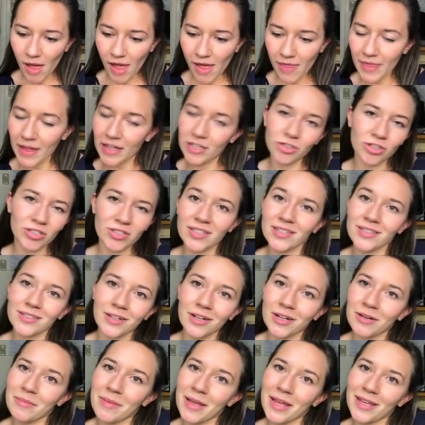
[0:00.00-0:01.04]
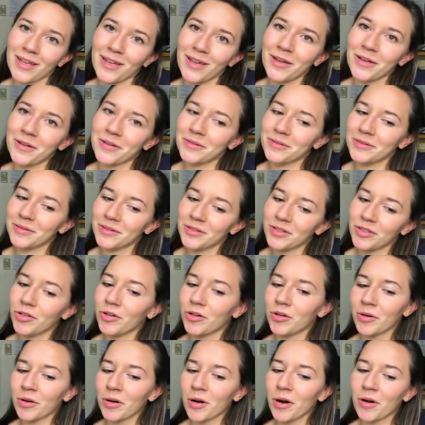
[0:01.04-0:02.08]
and that just is going to make
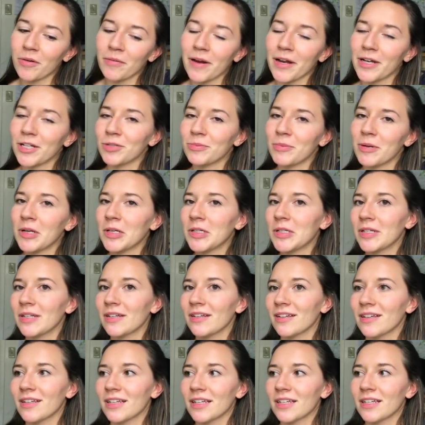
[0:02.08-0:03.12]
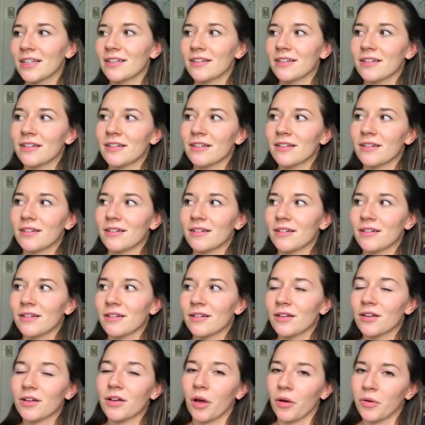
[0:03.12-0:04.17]
your arrangement
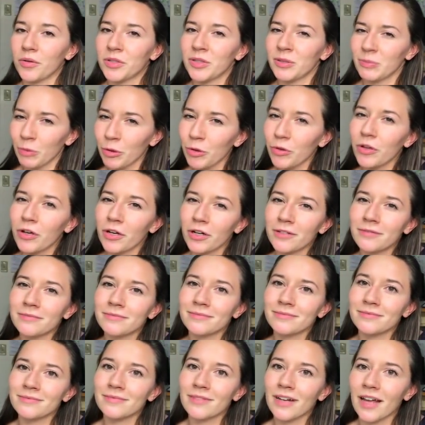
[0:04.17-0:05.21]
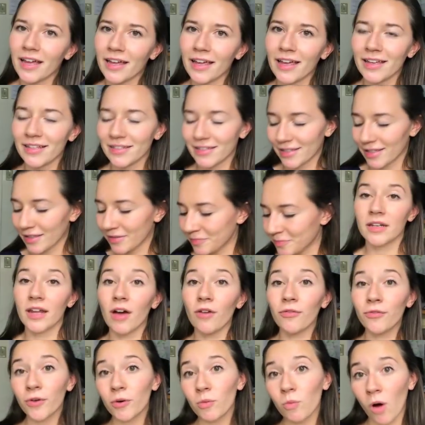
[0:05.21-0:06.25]
go smoother, I guess.
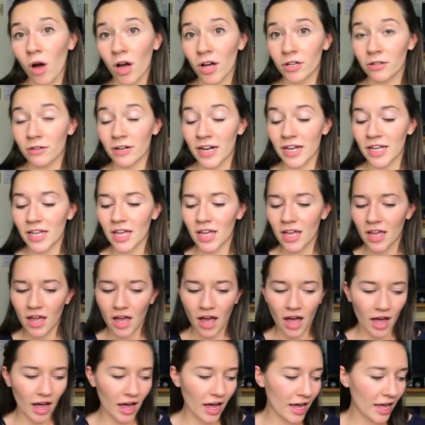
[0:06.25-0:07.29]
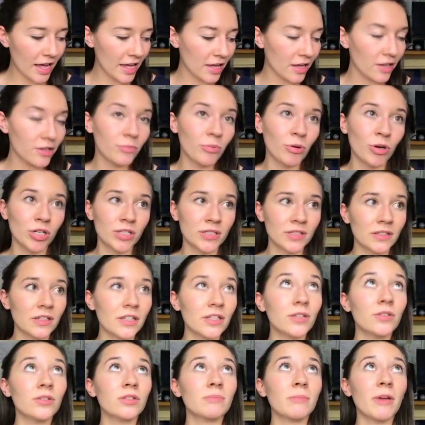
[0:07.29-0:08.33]
Now for watering, I
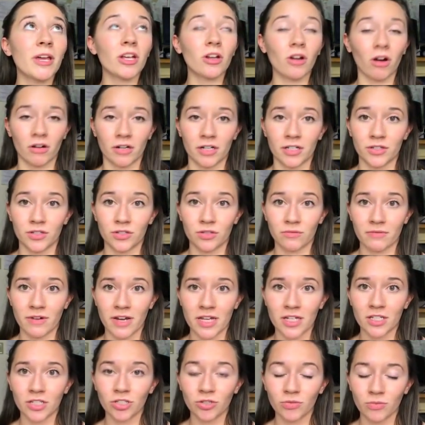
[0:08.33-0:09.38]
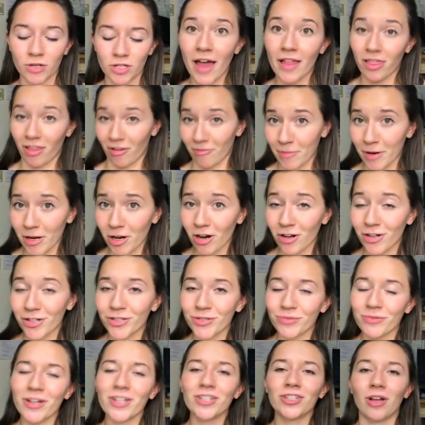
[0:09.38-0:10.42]
personally use my garden syringe. I love my garden
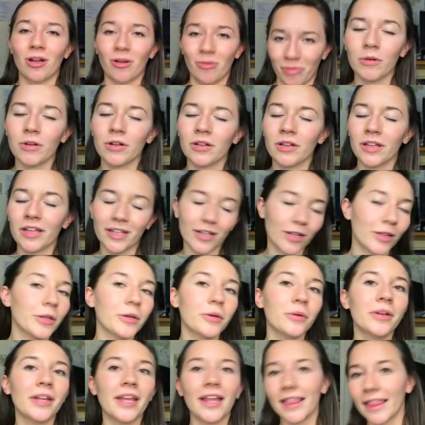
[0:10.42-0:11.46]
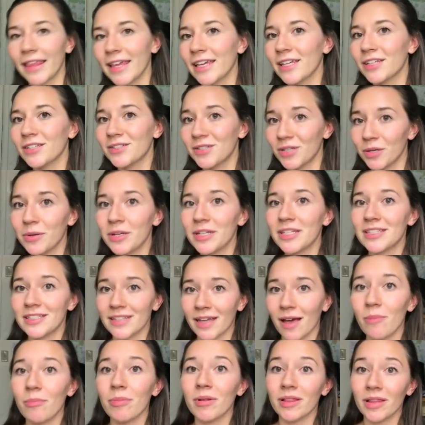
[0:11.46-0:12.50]
syringe. I will include a link to it
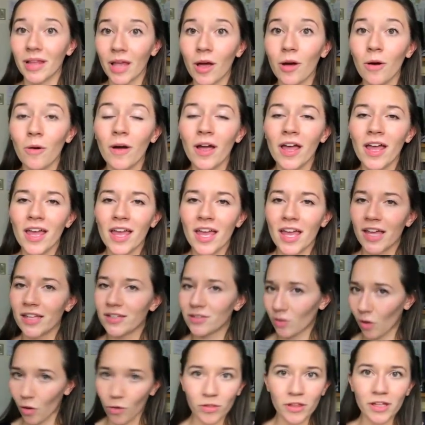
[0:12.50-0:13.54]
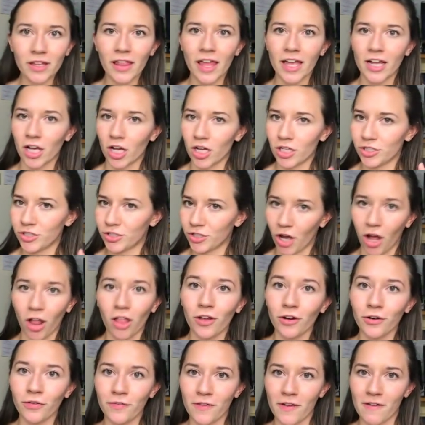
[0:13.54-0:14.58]
down below. It's only like
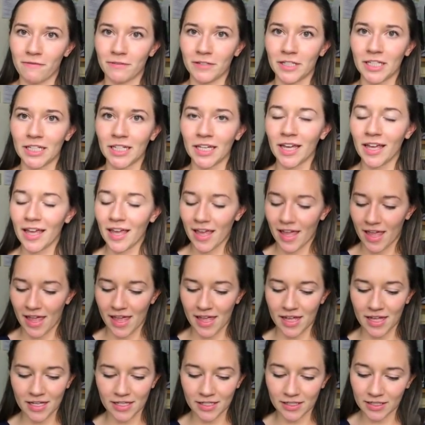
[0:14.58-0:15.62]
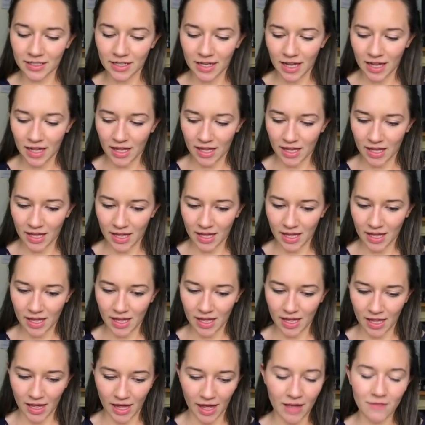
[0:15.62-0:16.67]
$1.50, and
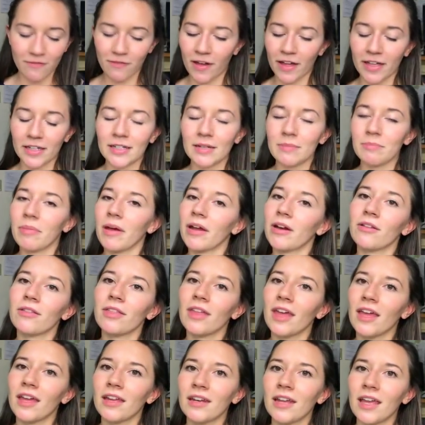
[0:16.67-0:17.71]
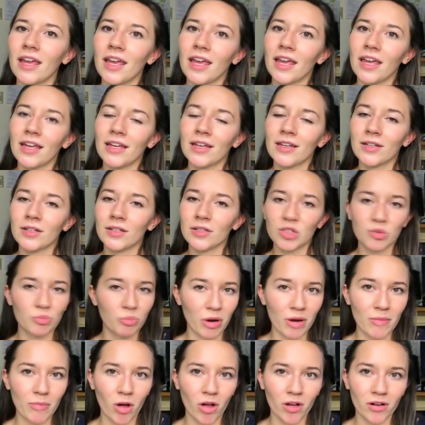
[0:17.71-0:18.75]
I find it better than a
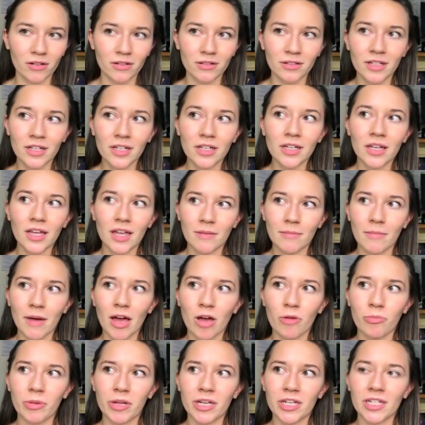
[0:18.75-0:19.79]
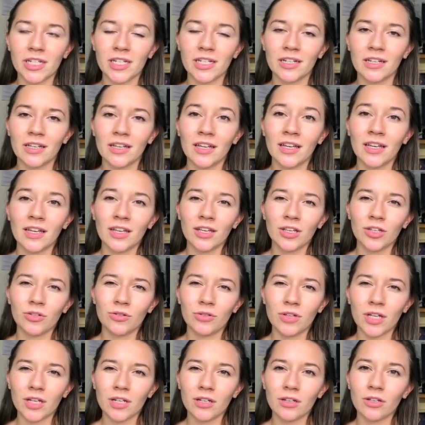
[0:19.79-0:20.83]
spray bottle, in my opinion.
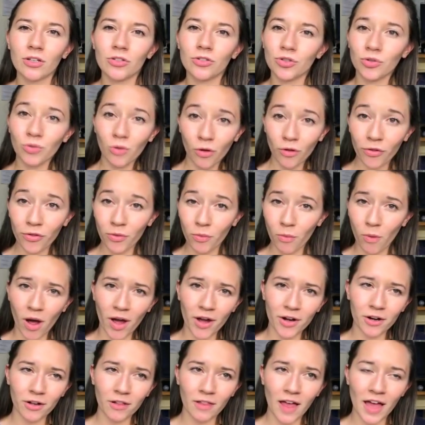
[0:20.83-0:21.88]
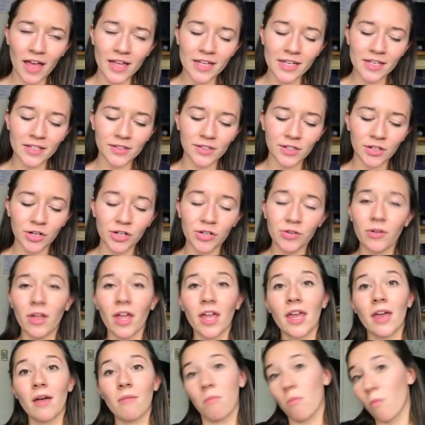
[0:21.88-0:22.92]
You can control the water a lot easier. You
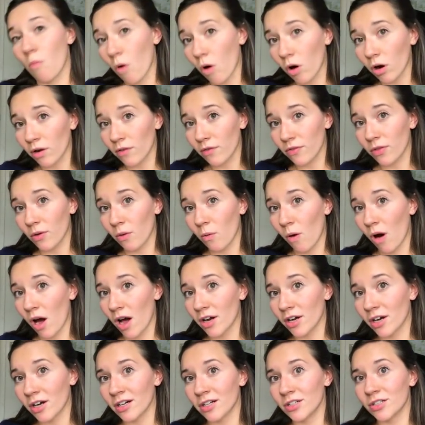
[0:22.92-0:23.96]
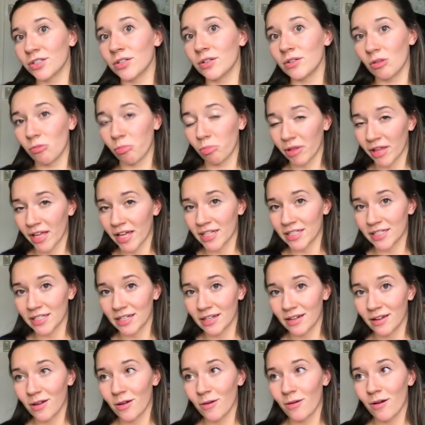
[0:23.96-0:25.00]
can get more of the water to the
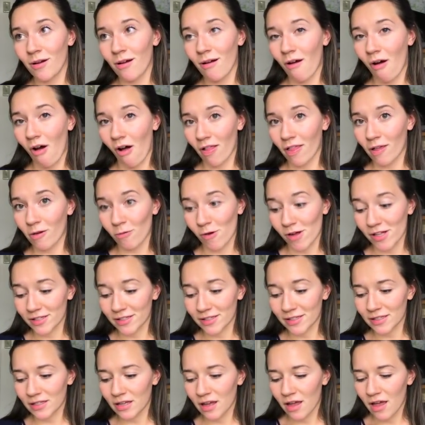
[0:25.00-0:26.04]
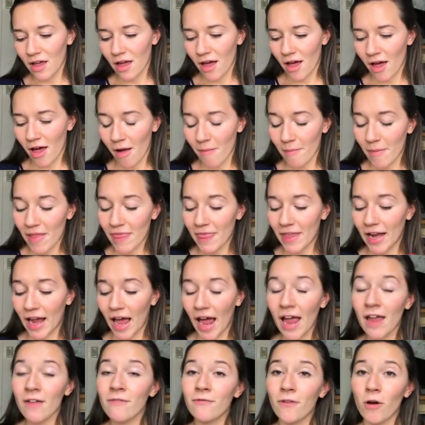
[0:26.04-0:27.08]
plant all at once. And then
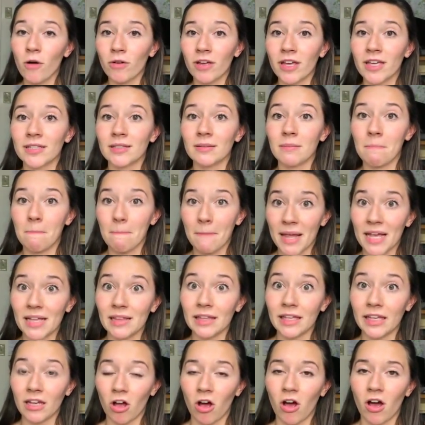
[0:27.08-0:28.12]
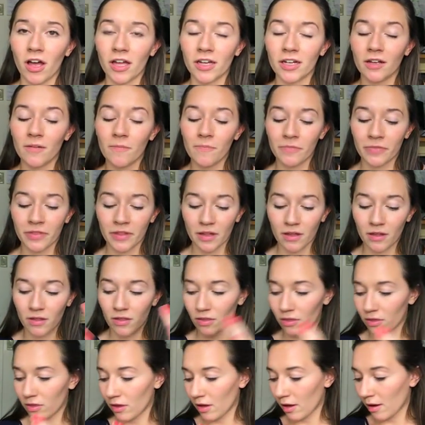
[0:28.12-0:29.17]
I focus mainly on
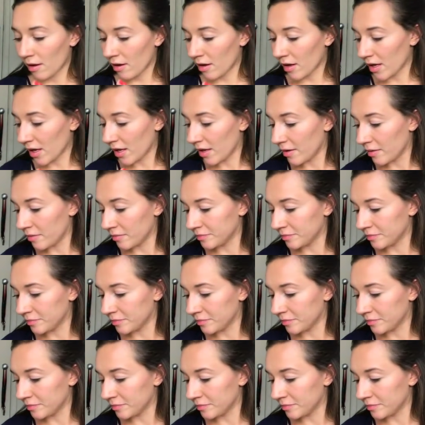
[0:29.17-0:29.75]
the